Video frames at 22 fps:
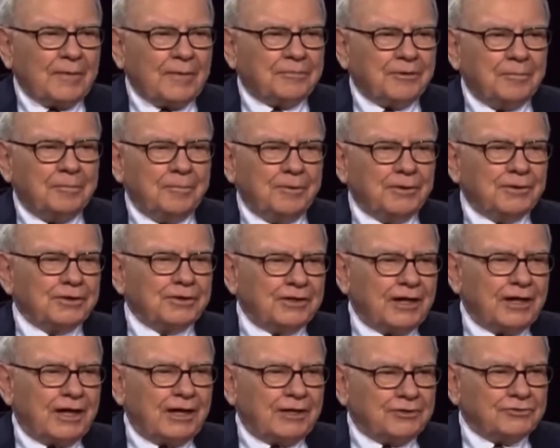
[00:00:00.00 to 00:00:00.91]
we dropped a
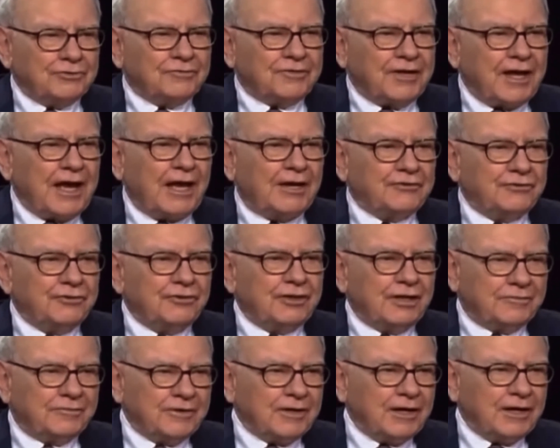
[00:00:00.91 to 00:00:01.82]
million dollars of cash
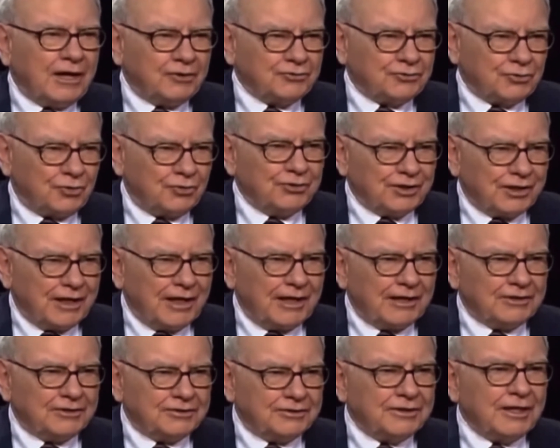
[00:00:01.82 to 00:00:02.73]
into every household in the
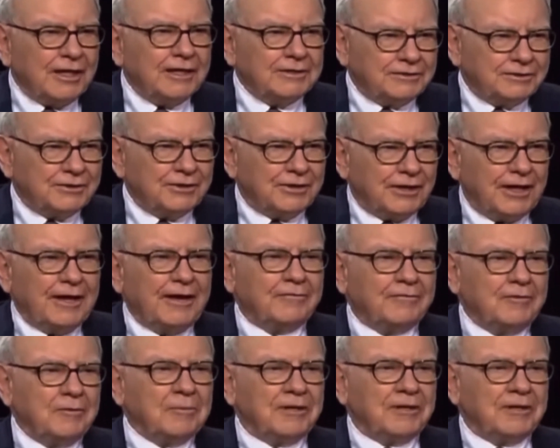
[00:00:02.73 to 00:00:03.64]
United States today,